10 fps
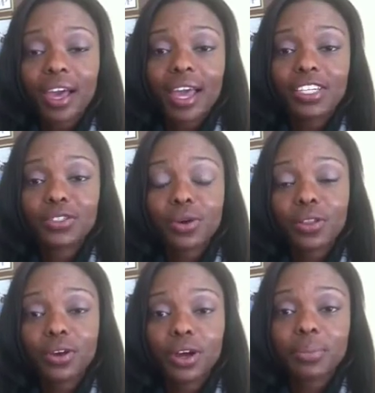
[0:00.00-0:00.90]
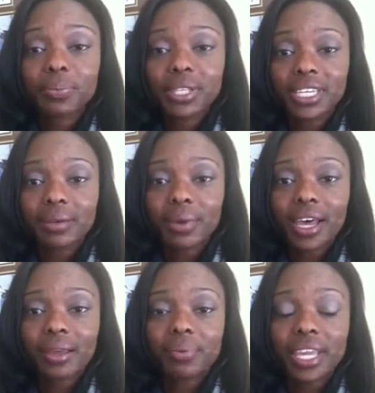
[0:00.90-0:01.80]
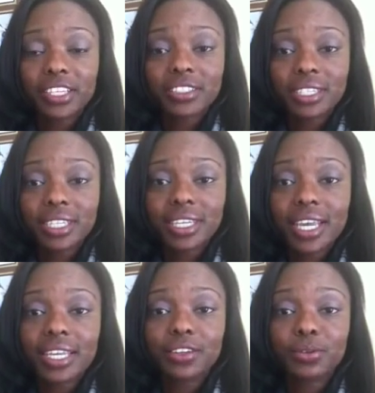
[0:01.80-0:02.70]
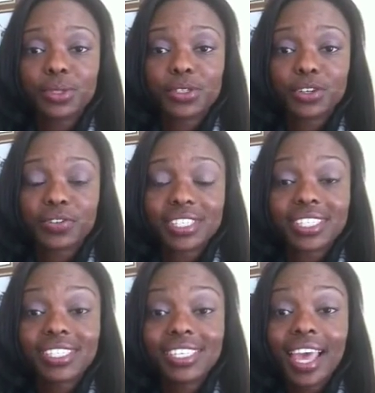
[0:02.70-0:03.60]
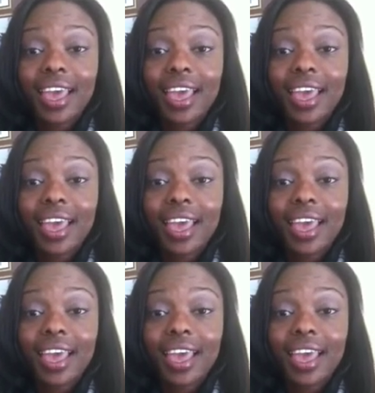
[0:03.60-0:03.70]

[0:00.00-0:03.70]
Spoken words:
As you all know, I'm completing my PhD in Human Services,